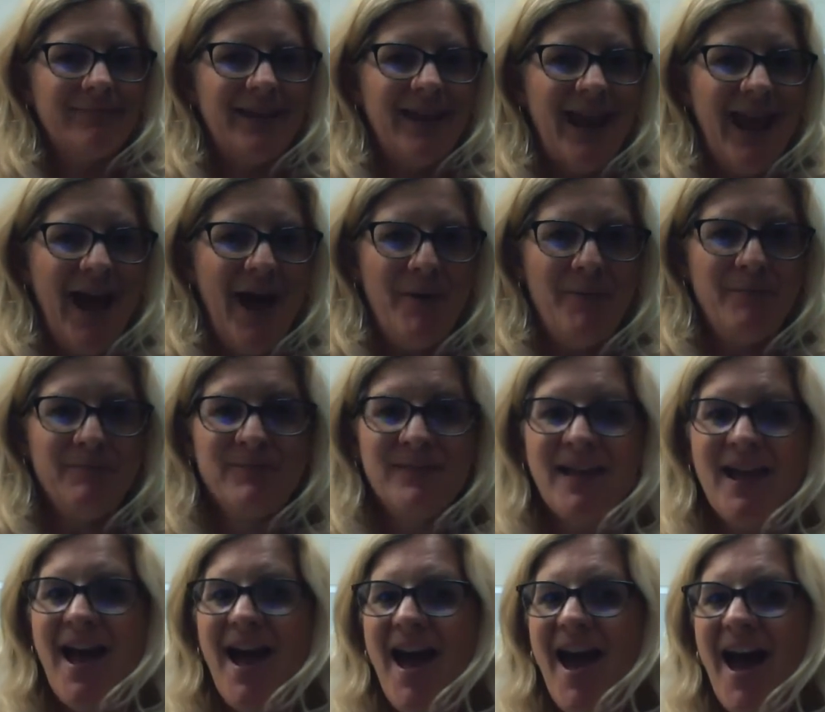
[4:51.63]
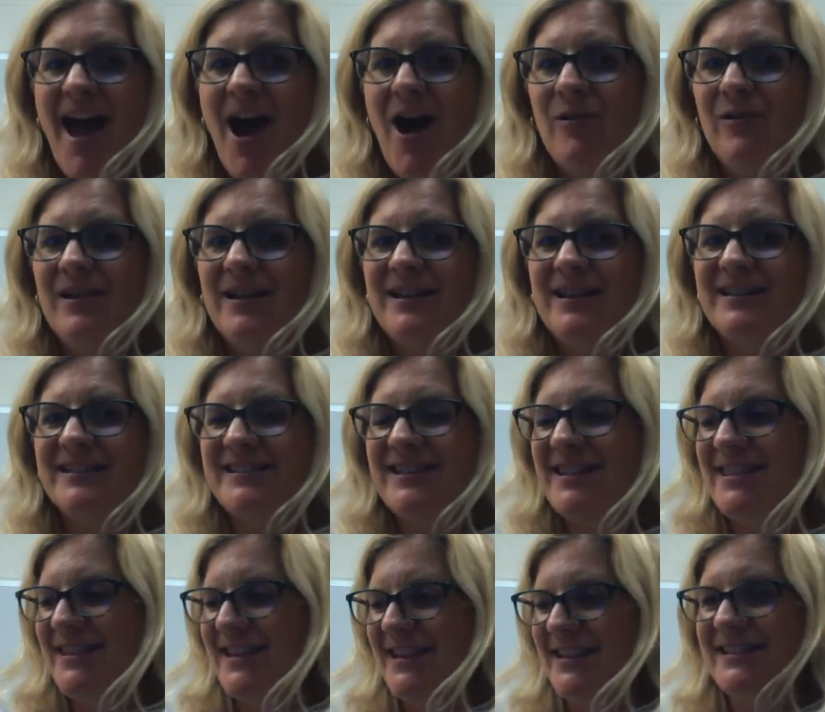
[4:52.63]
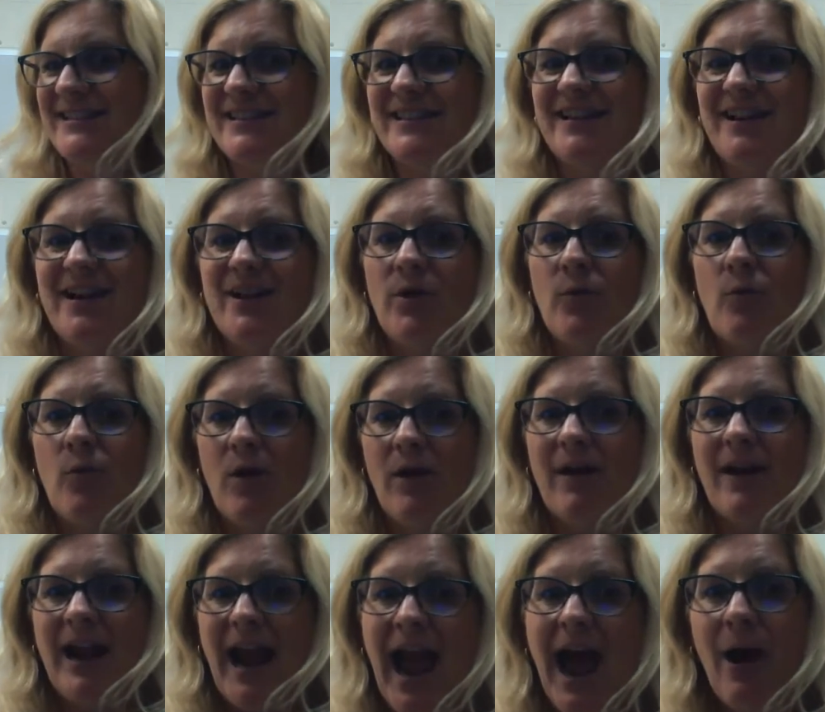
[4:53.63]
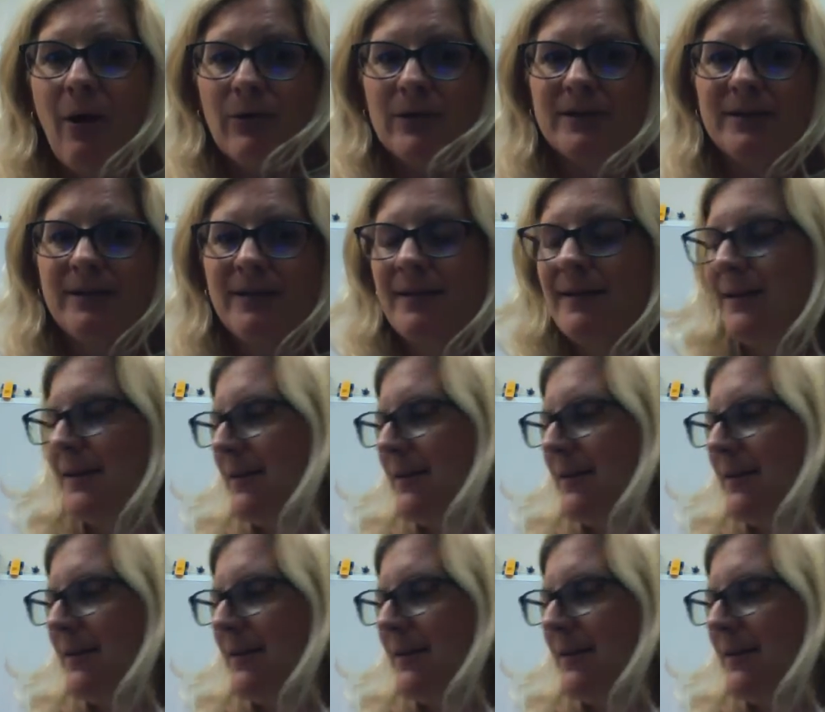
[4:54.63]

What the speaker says: Now, how is this going to work out?